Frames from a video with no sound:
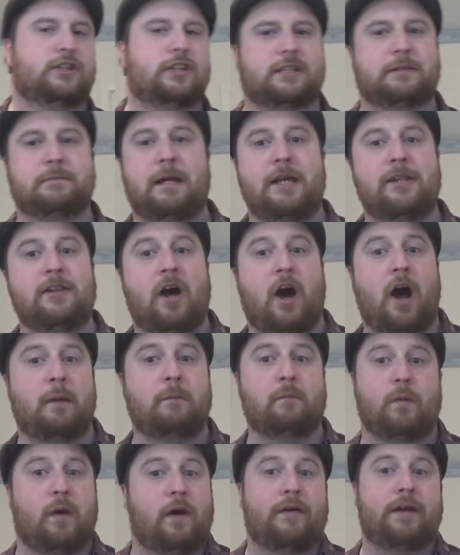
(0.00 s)
this mean that
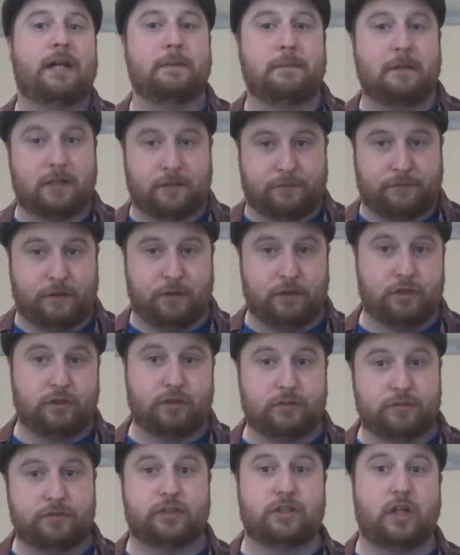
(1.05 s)
I'm worried about the
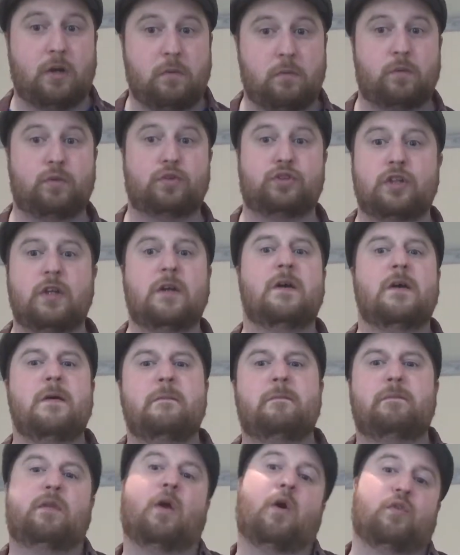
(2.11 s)
future of Star Wars?
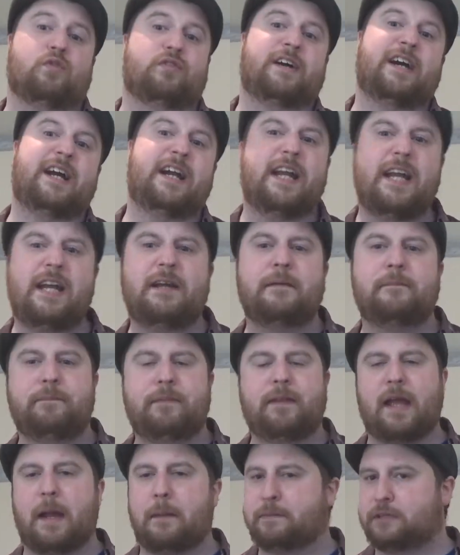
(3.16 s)
Not really.
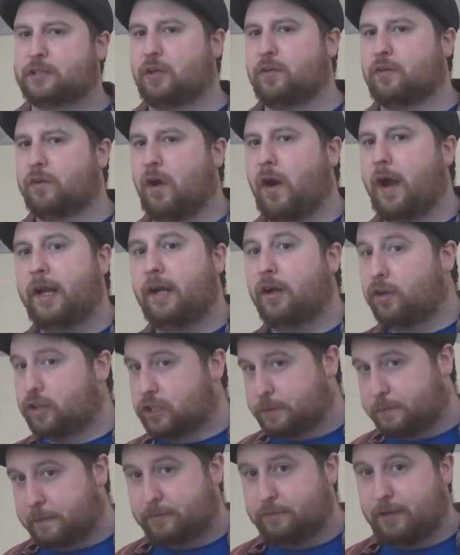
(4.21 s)
Episode 9
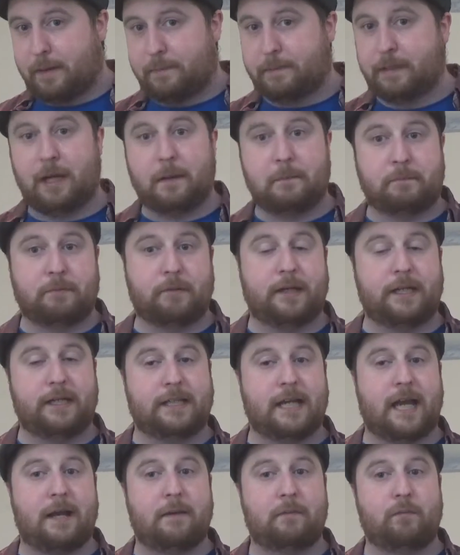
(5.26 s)
looks to be wrapping up pretty
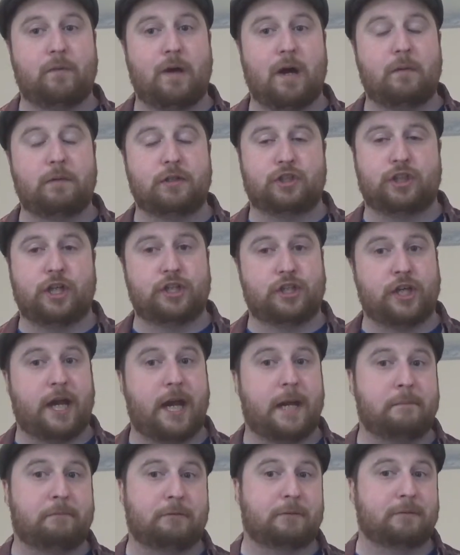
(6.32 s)
damn well with
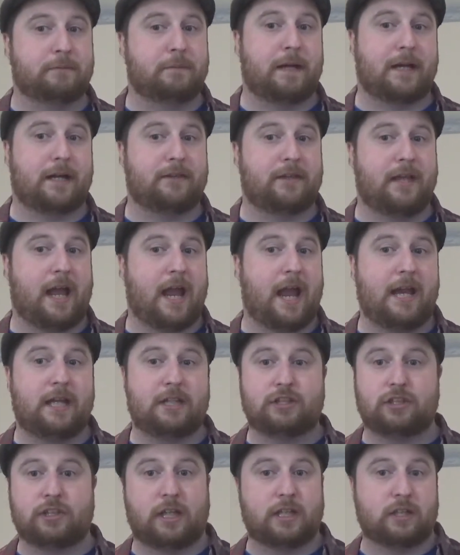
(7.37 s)
J.J. Abrams back at the
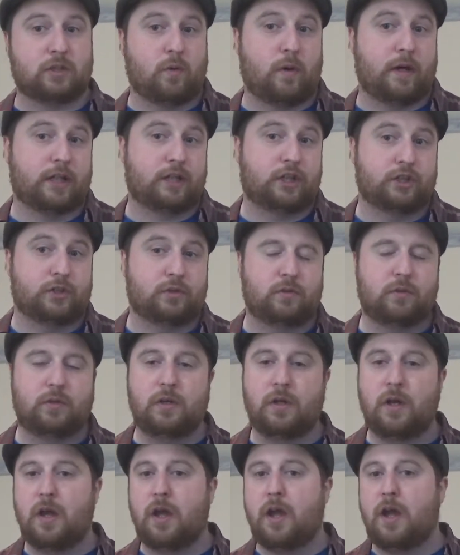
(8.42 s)
head, so that's quite cool.
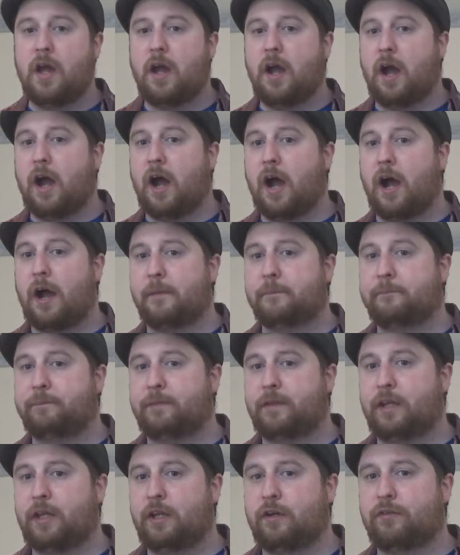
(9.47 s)

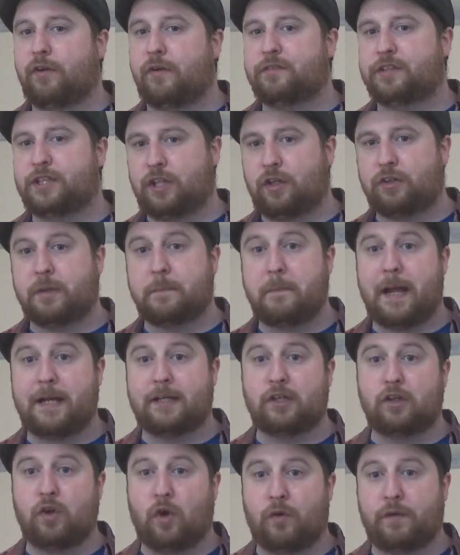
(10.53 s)
You've obviously got the
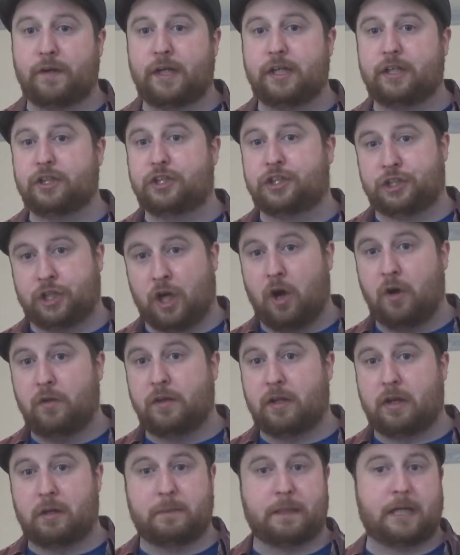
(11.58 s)
Mandalorian show
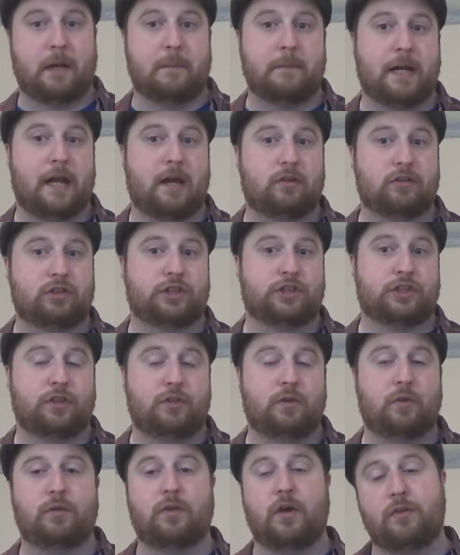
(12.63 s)
that'll be coming out
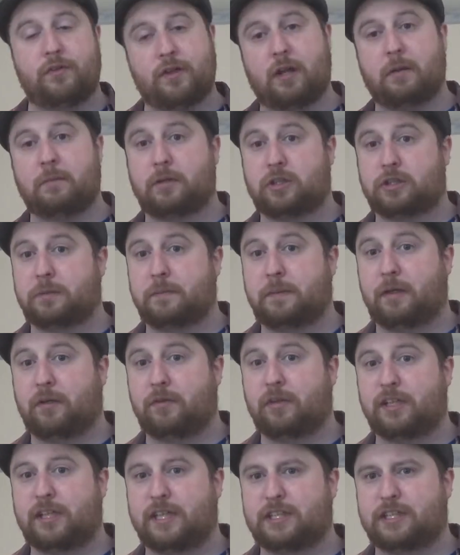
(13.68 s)
soon, although that'll mostly be
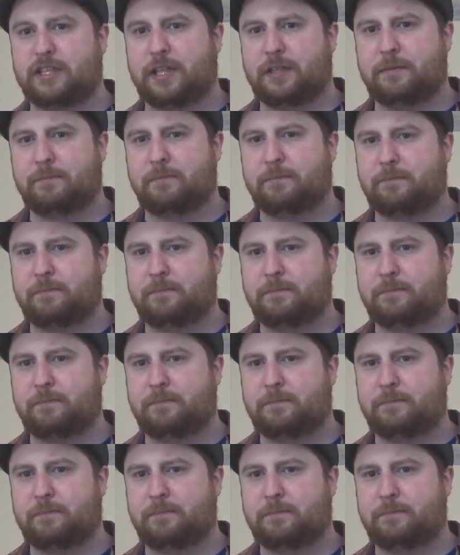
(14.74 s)
on the Disney